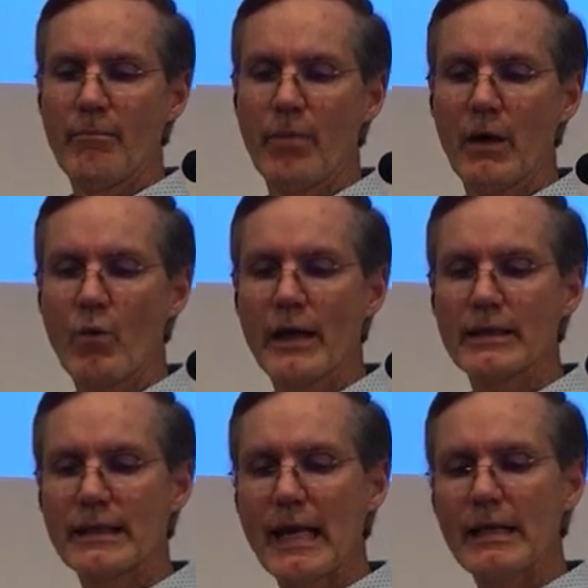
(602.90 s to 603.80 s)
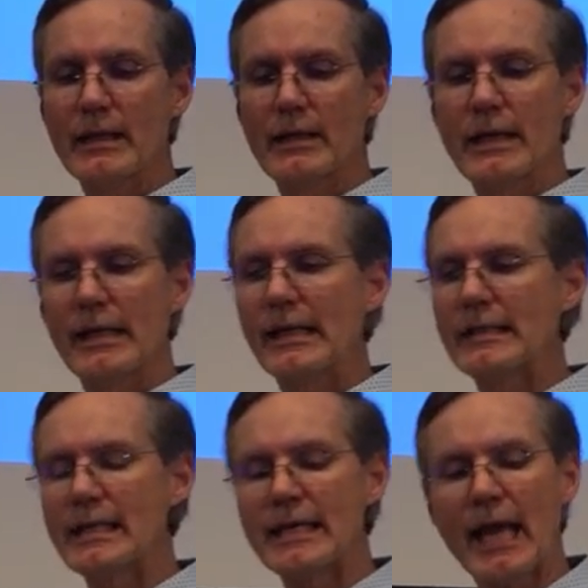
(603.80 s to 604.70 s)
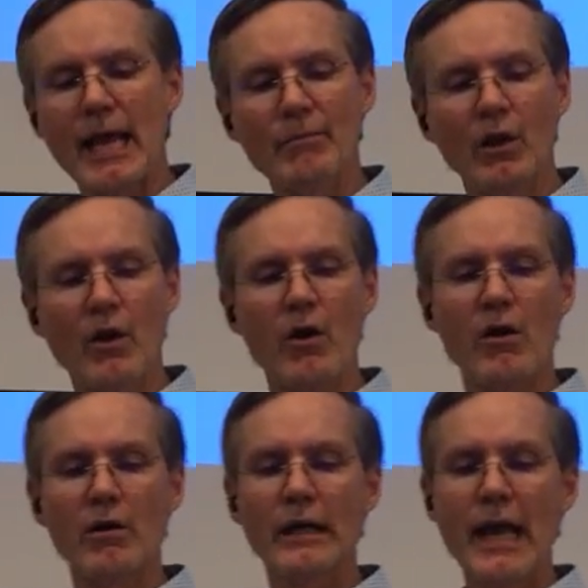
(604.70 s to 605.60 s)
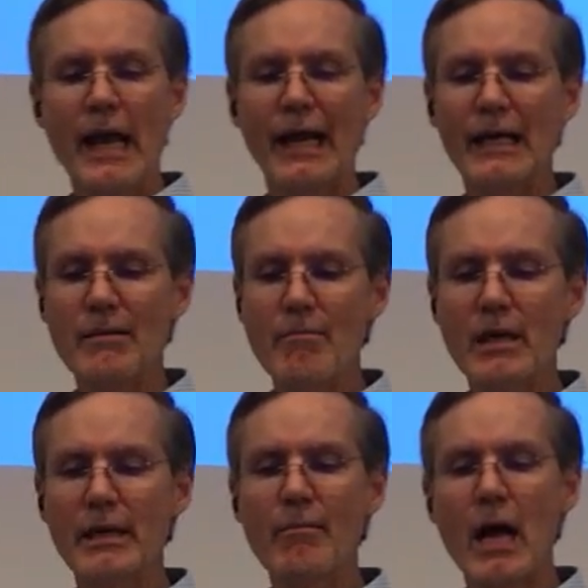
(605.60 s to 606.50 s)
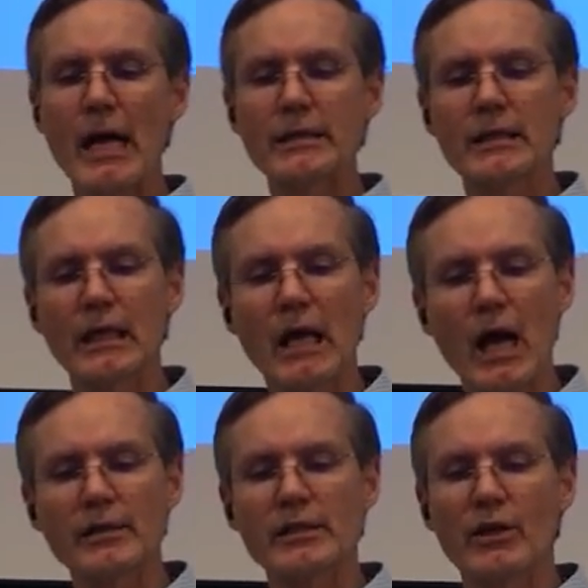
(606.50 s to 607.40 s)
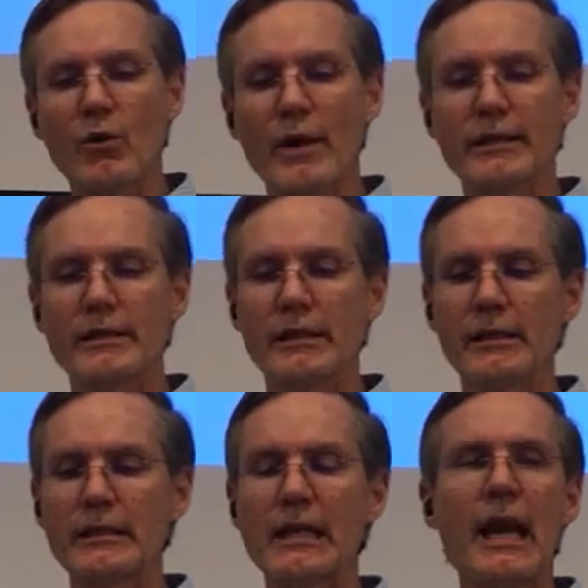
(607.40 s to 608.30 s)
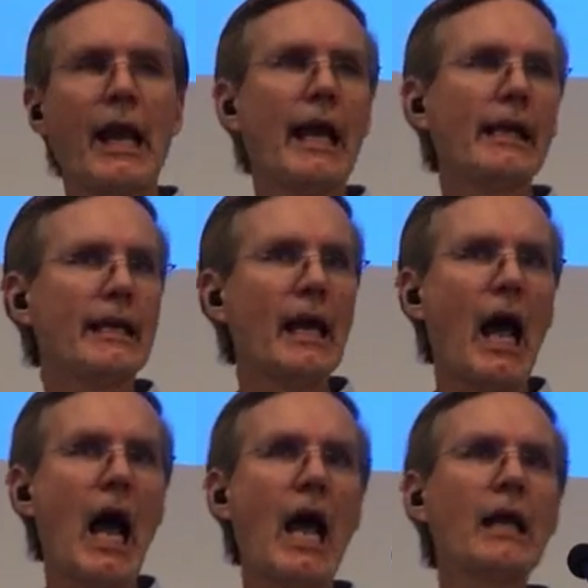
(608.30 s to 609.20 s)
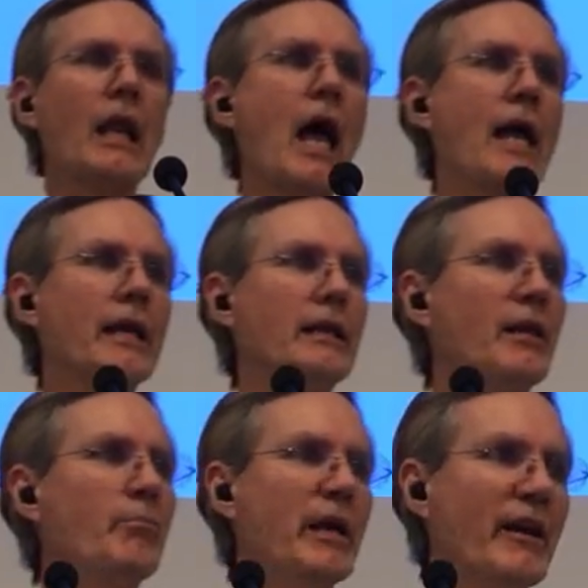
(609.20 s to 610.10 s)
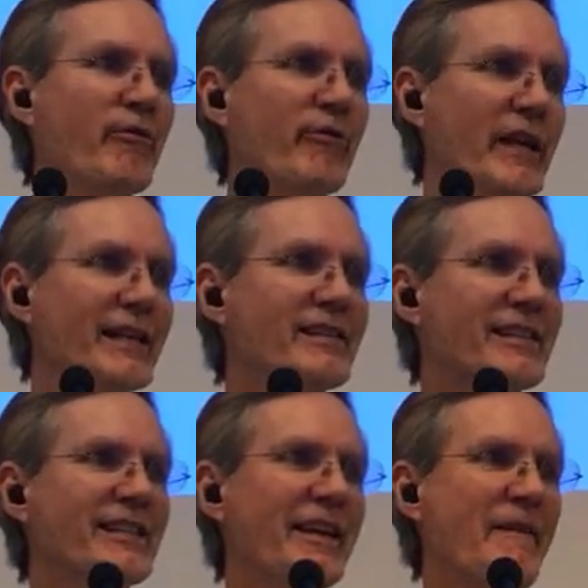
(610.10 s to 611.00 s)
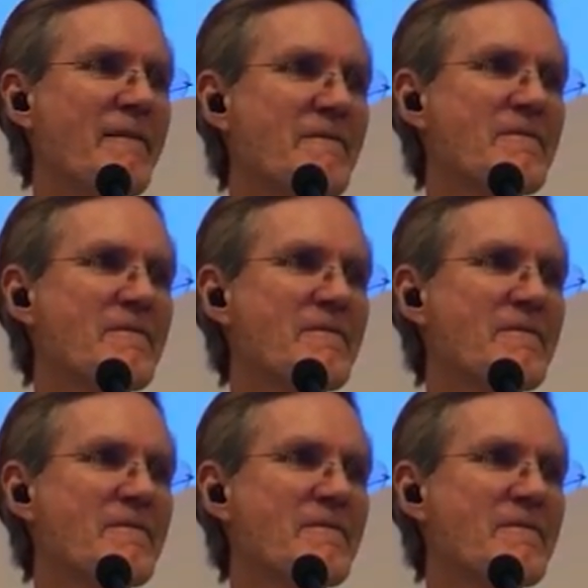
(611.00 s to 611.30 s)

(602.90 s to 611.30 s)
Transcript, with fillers: But what Satan did is he came along and he minimized the consequences and he highlighted the benefits.